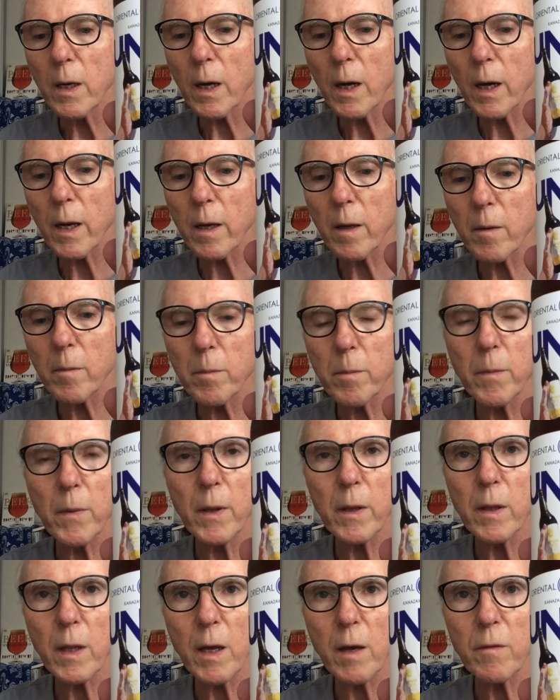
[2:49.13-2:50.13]
I
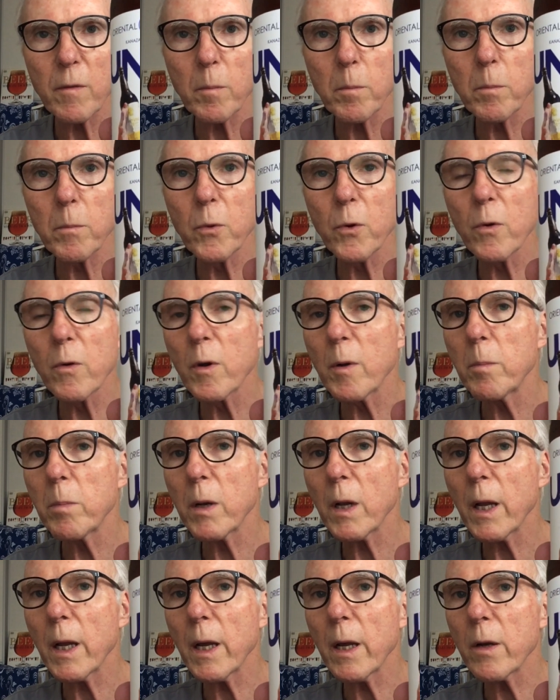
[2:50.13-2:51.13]
think they have a brewery
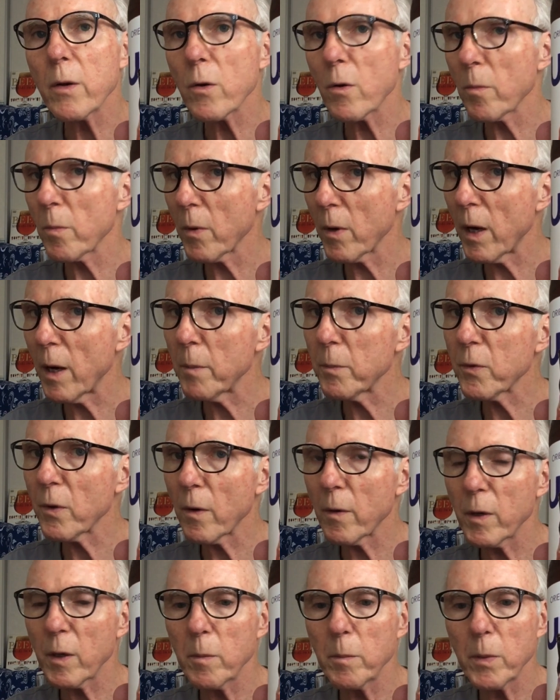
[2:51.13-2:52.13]
planned or perhaps
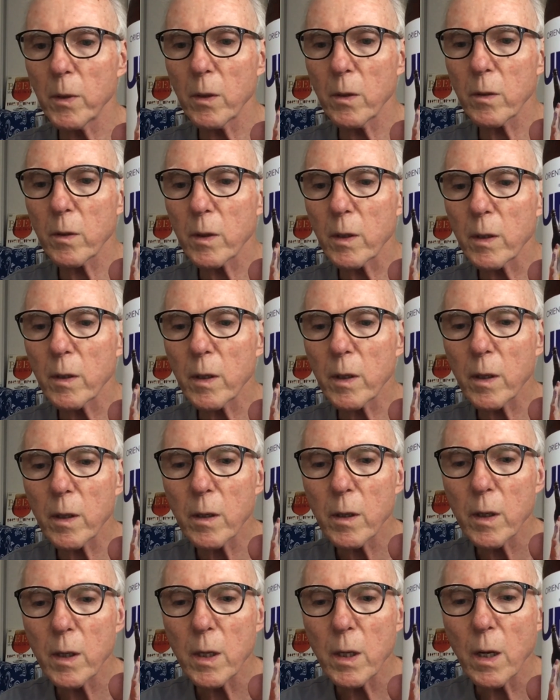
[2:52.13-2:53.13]
already built in the
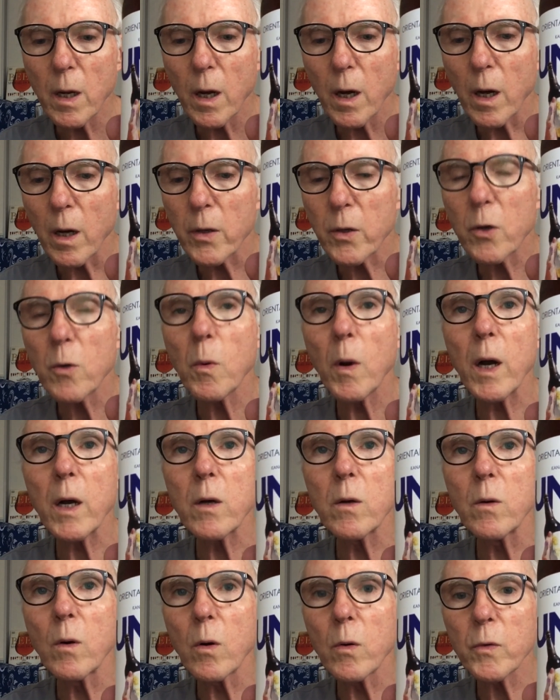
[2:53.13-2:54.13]
uh,
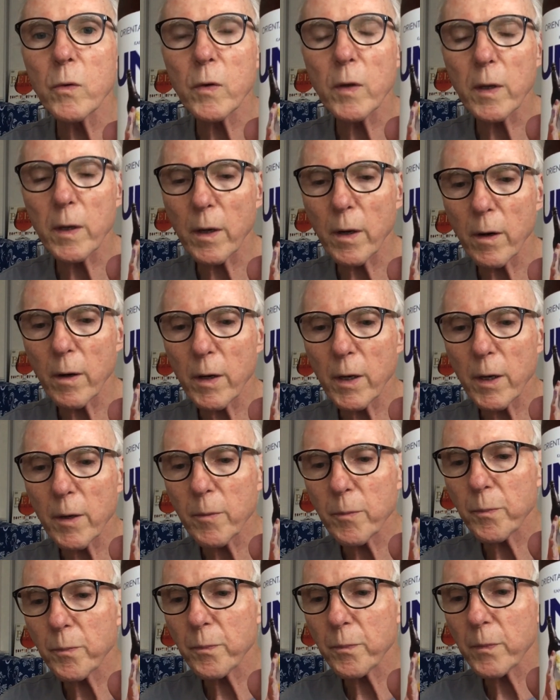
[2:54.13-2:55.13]
Yuwaku Onsen area.
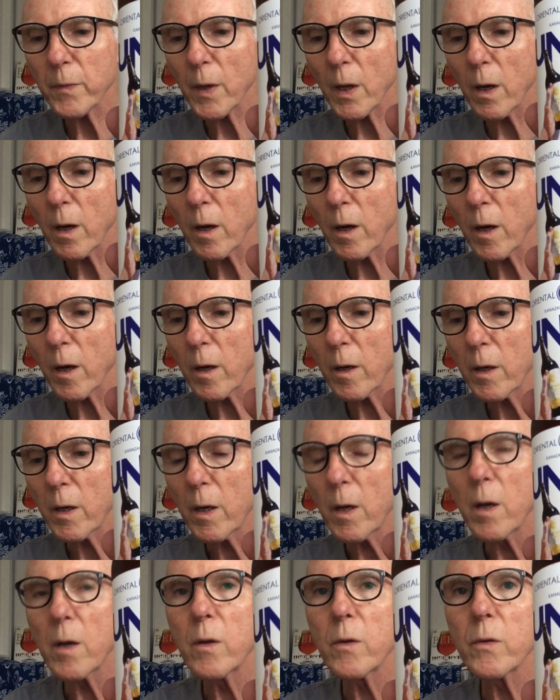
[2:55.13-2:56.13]
Uh,
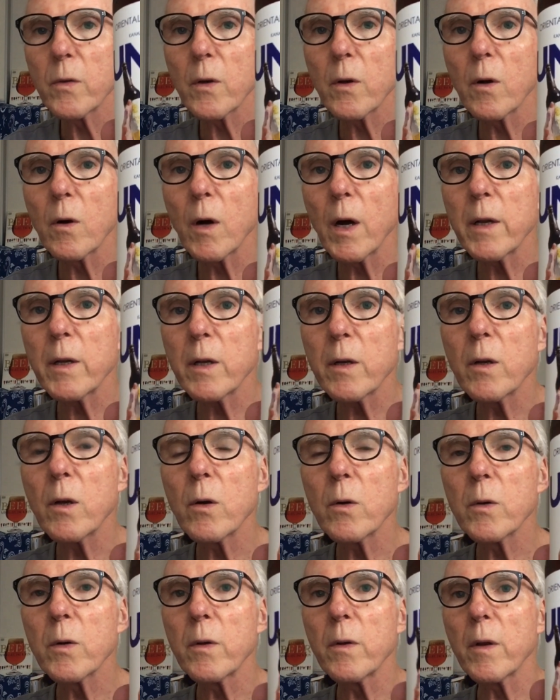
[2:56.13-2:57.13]
so I did
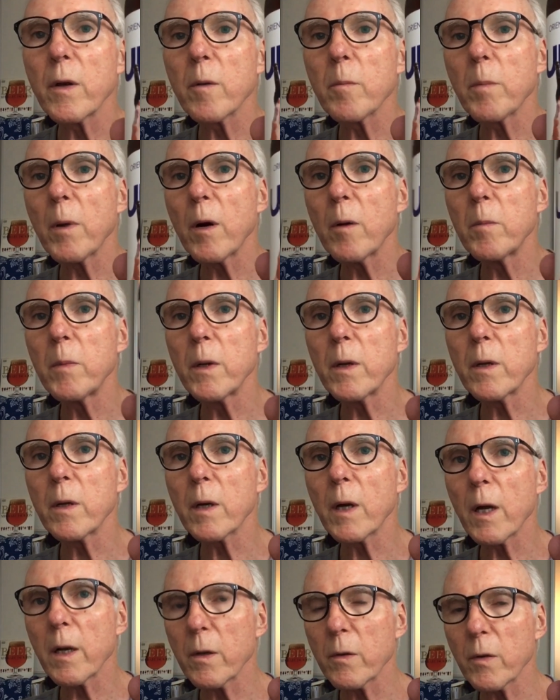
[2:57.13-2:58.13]
go to their pub in
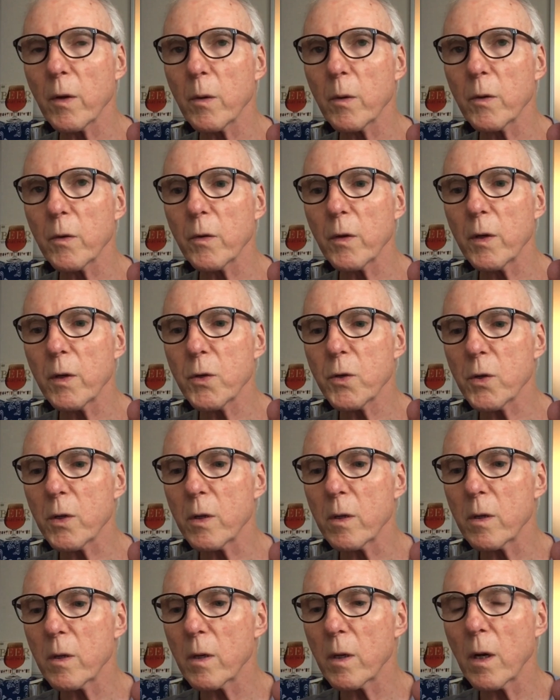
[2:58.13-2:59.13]
Kanazawa
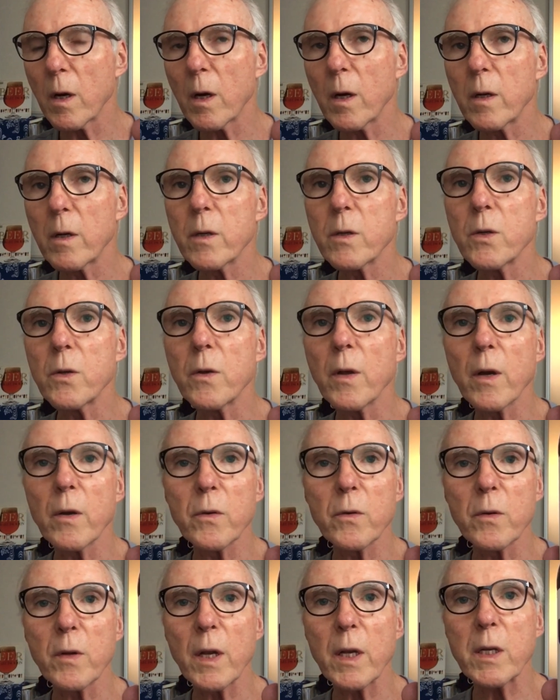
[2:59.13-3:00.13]
Station uh, in
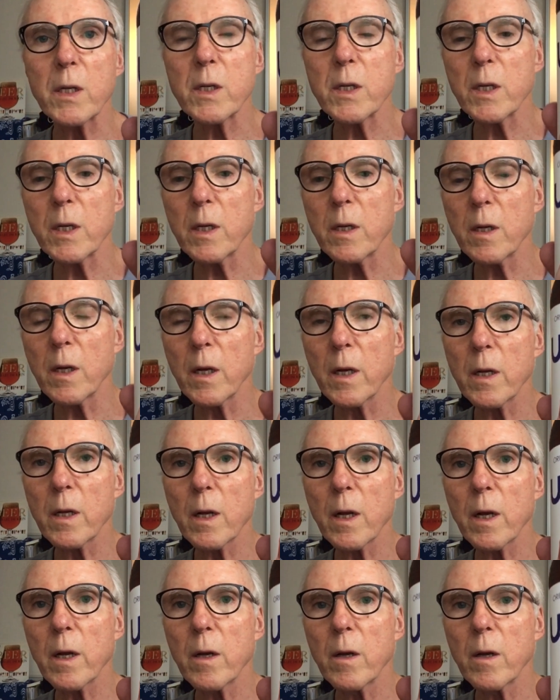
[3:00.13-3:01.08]
2019, and